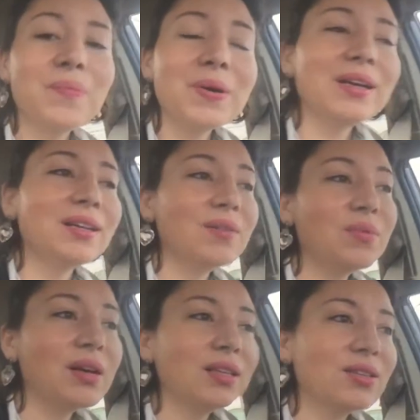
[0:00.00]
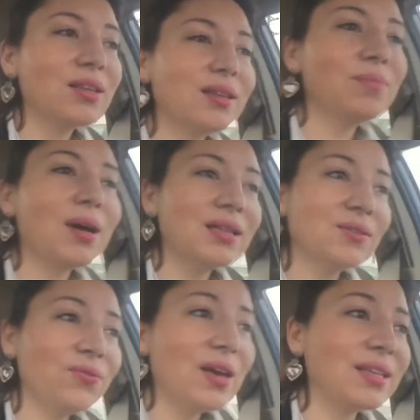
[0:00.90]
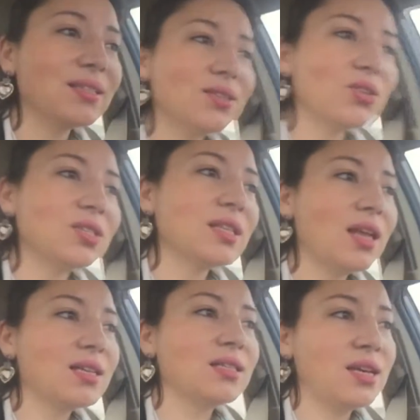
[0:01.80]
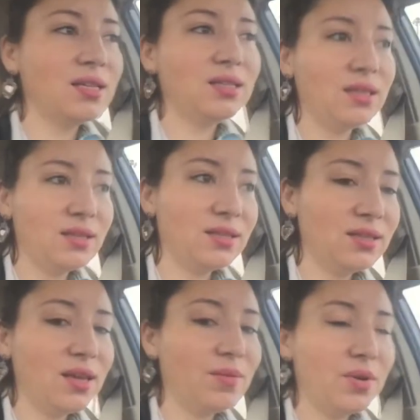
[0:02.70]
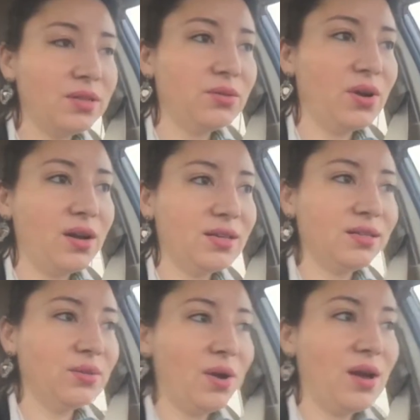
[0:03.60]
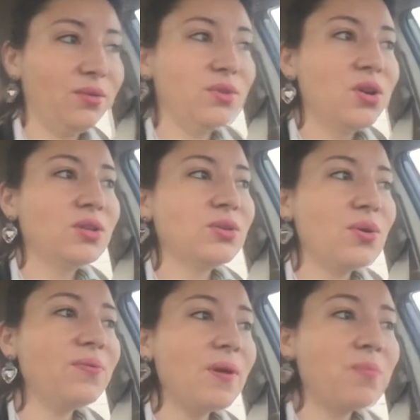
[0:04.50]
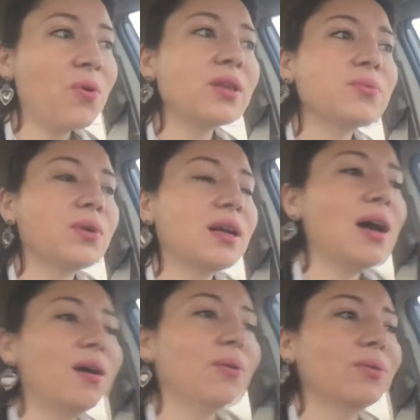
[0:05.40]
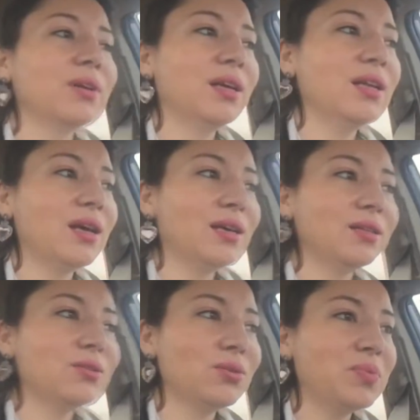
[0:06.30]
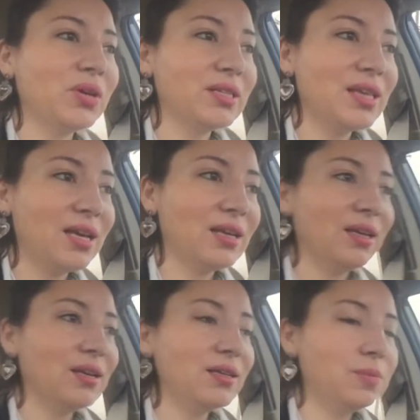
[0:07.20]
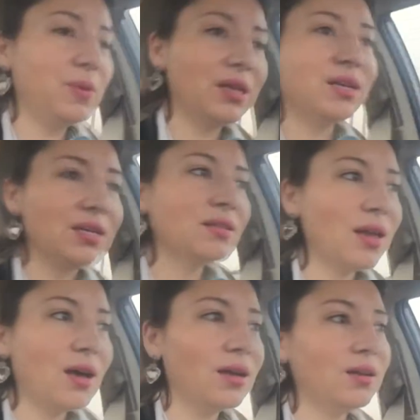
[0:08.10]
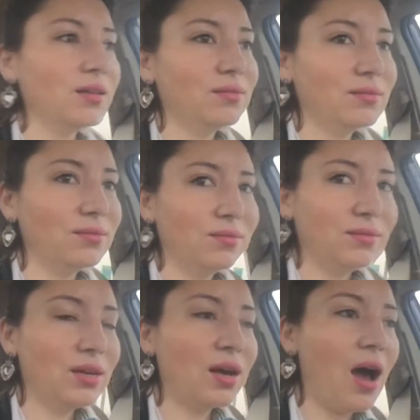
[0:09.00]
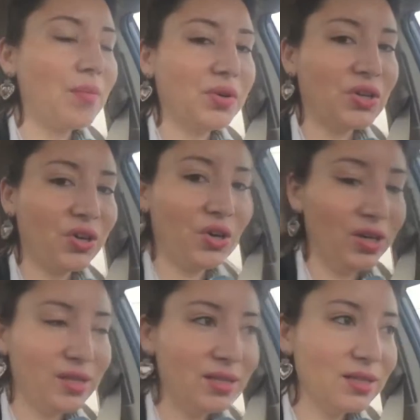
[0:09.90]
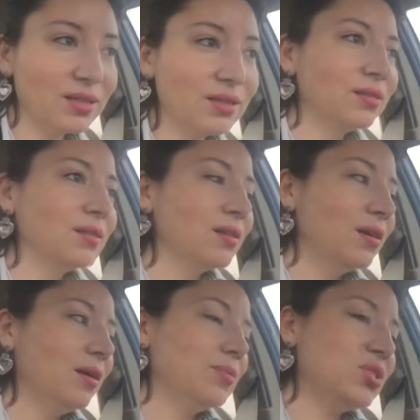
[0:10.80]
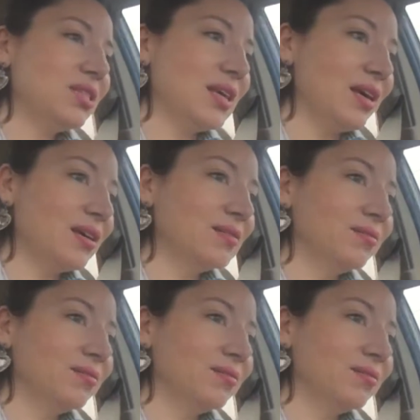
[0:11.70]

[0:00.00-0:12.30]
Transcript: But in my defense, there's less Teslas and Maseratis around. So if I point one out and I get super excited, it's because it's not a common occurrence. I'm just saying.